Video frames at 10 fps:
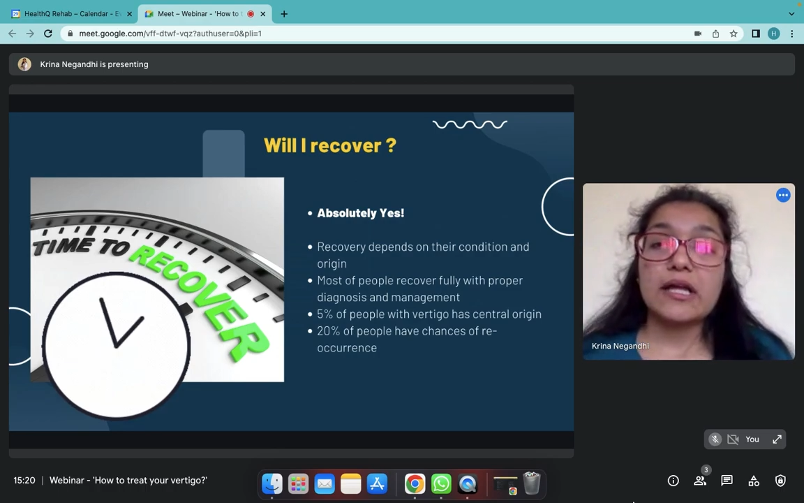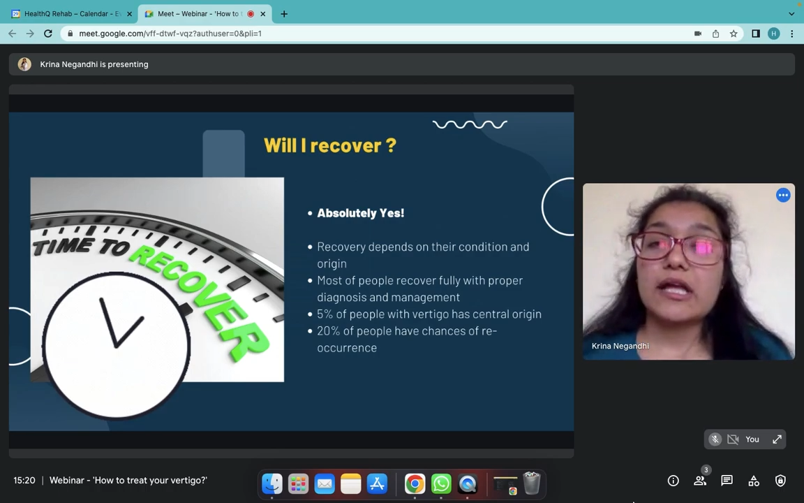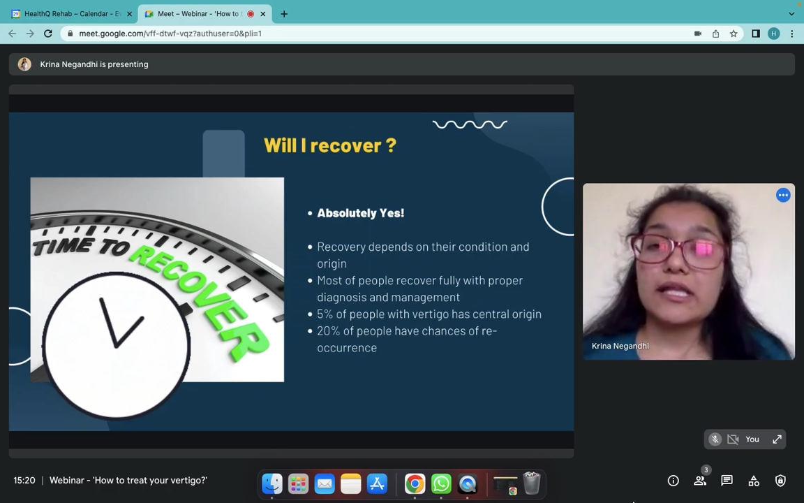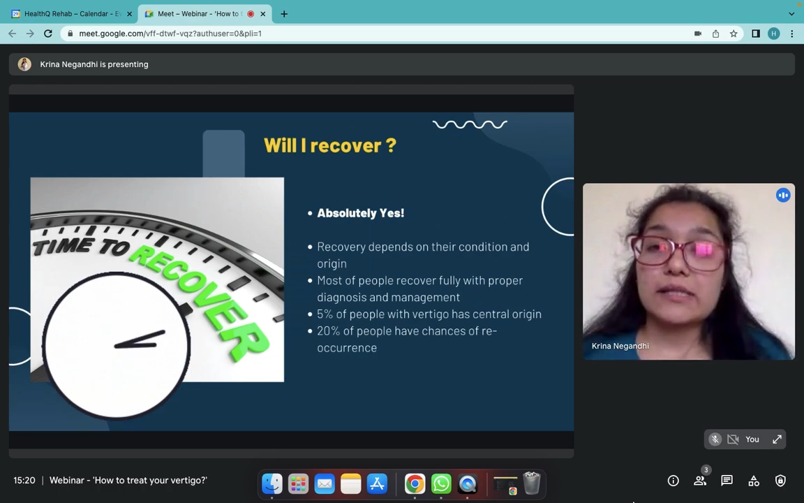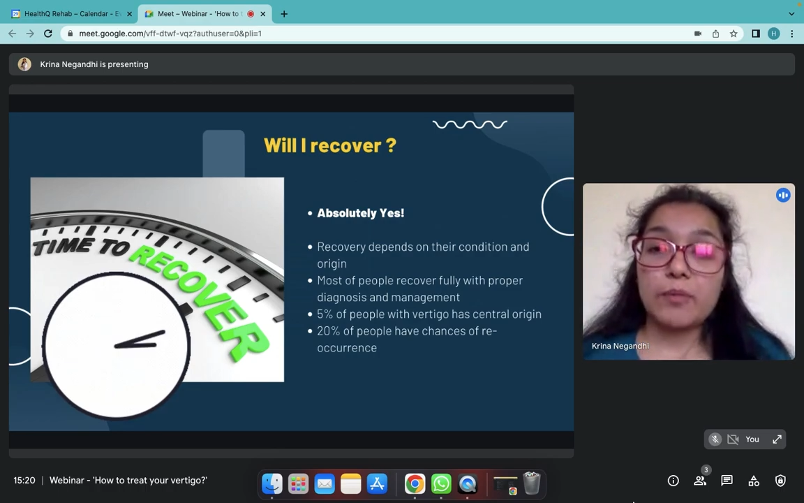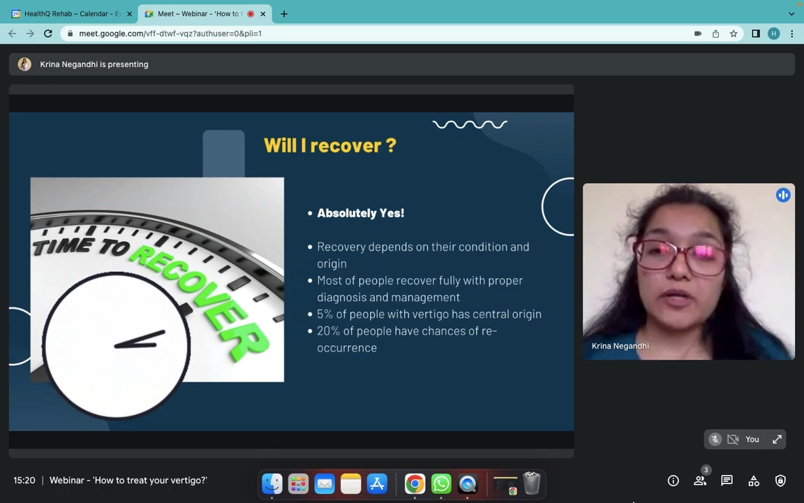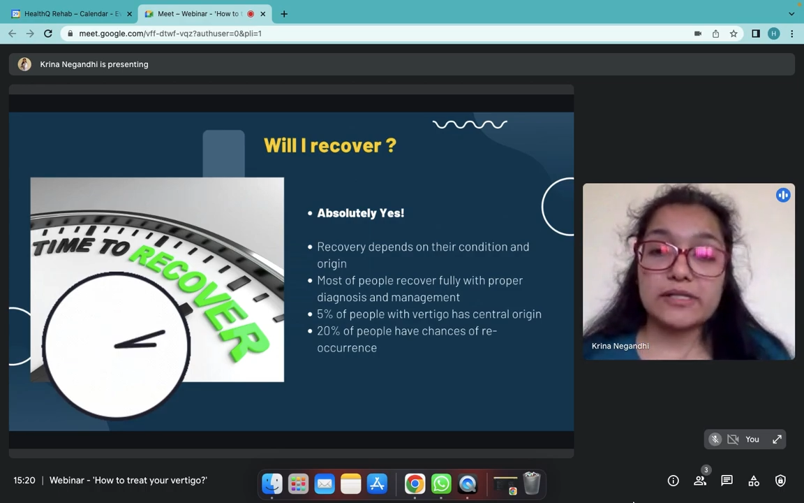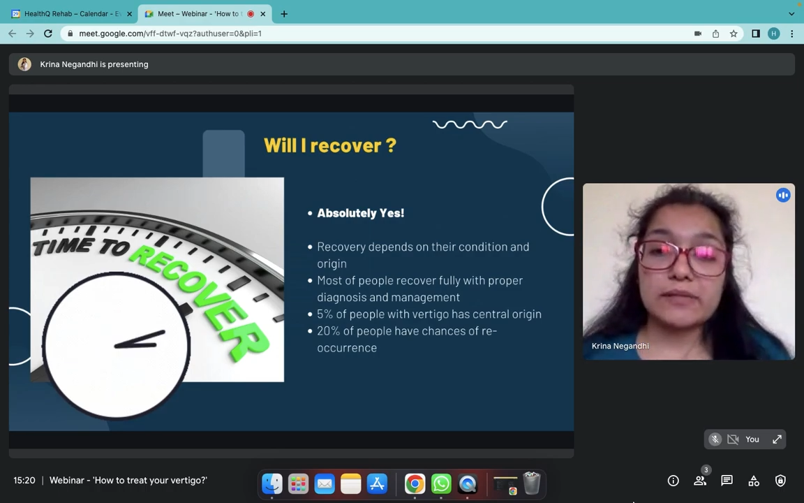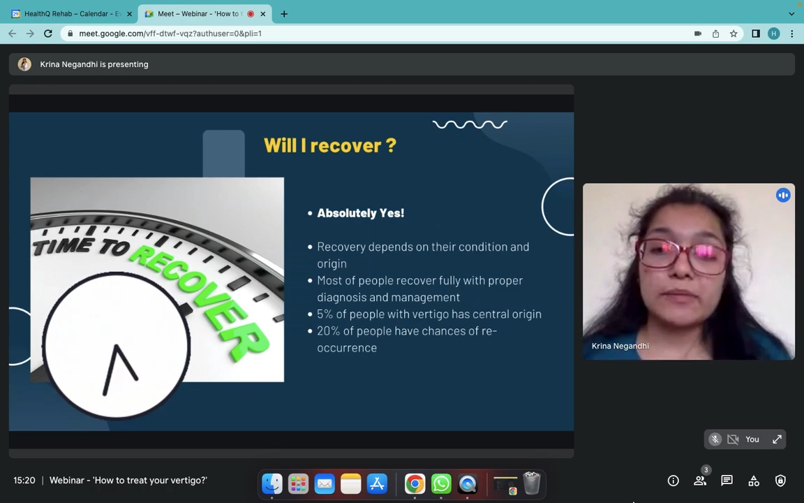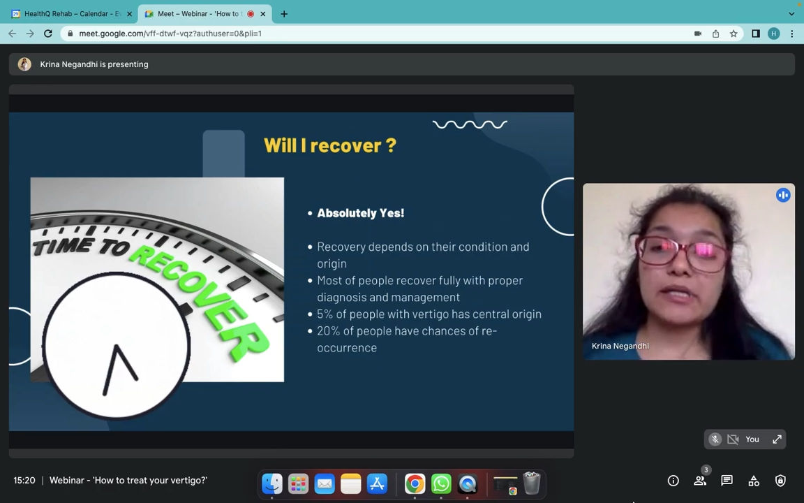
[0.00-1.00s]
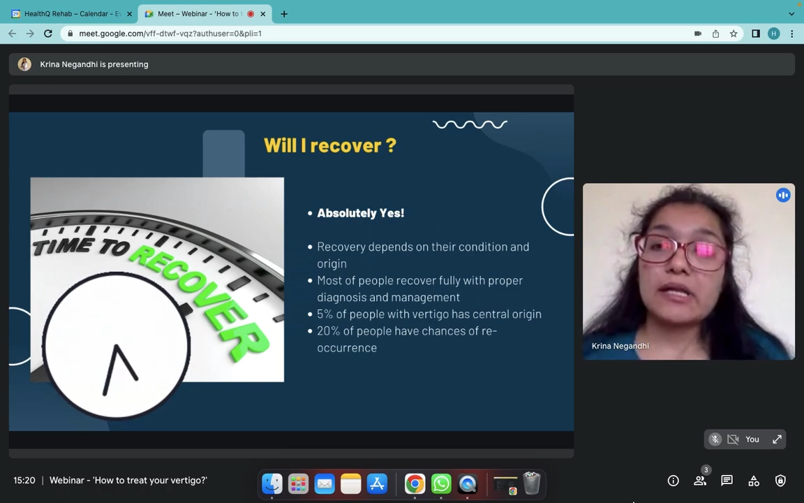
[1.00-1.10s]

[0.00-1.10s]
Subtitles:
is possible